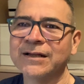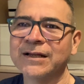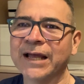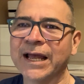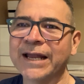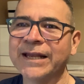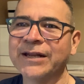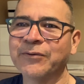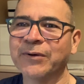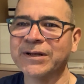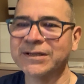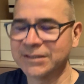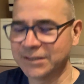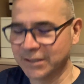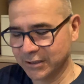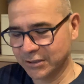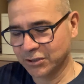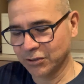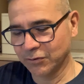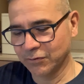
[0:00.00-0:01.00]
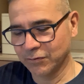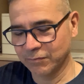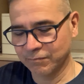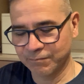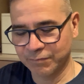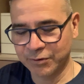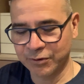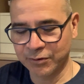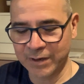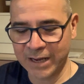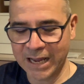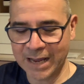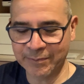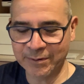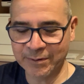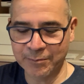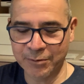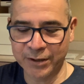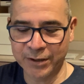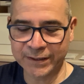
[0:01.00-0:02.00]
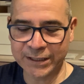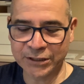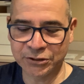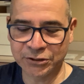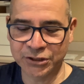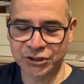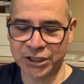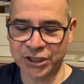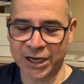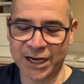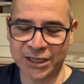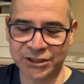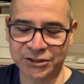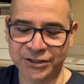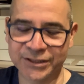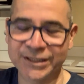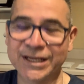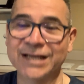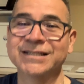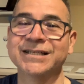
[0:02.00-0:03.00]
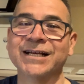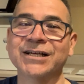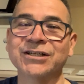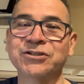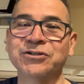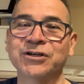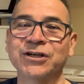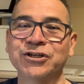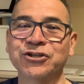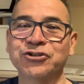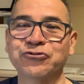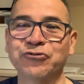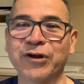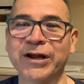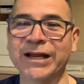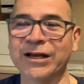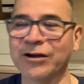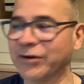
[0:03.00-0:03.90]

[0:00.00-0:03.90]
Anyways, so happy birthday to Josh, to Jessica, to Andrea.